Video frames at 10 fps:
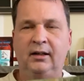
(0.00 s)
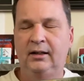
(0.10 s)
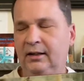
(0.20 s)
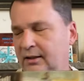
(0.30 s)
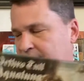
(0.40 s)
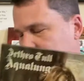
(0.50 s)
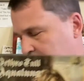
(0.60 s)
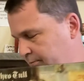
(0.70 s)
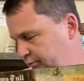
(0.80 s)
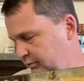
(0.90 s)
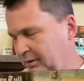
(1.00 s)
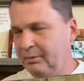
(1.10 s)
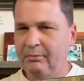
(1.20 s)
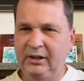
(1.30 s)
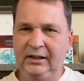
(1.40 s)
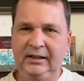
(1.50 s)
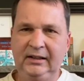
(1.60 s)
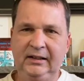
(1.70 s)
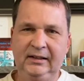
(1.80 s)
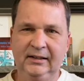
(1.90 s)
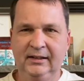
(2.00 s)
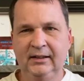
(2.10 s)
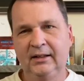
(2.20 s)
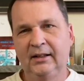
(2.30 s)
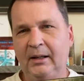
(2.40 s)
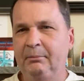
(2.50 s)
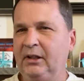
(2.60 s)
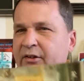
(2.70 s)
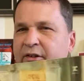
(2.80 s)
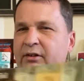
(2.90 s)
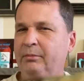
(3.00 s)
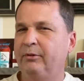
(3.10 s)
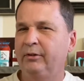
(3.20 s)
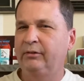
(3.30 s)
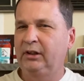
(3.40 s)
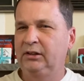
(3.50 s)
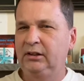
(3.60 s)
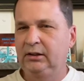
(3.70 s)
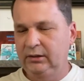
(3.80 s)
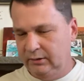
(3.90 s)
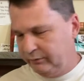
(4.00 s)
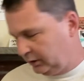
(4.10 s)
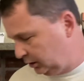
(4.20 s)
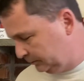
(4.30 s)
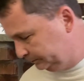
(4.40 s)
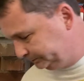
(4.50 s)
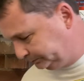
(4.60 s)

Uh, so probably, I'm guessing somewhere around 18 for that.